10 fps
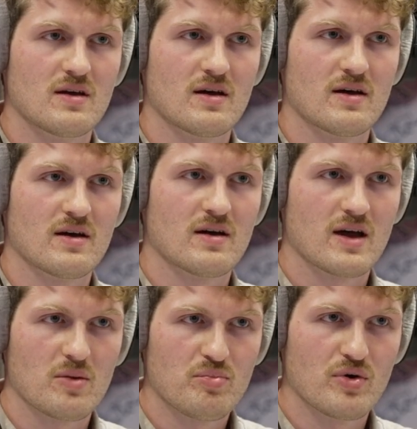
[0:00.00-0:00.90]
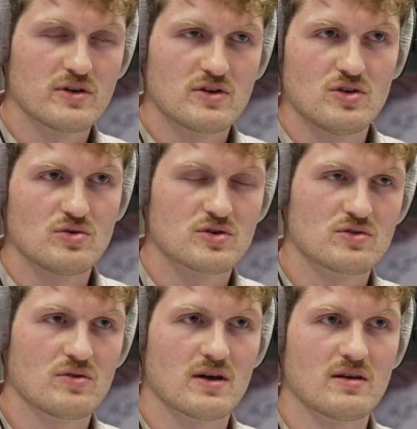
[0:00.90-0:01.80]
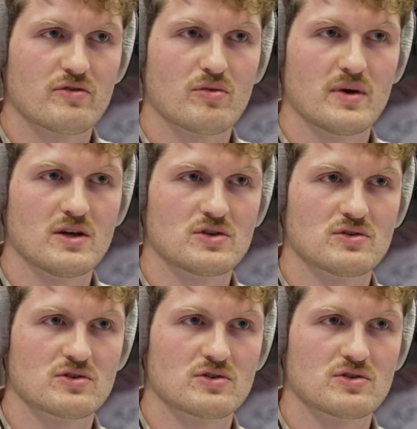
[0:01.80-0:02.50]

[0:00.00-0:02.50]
and point the user to that information.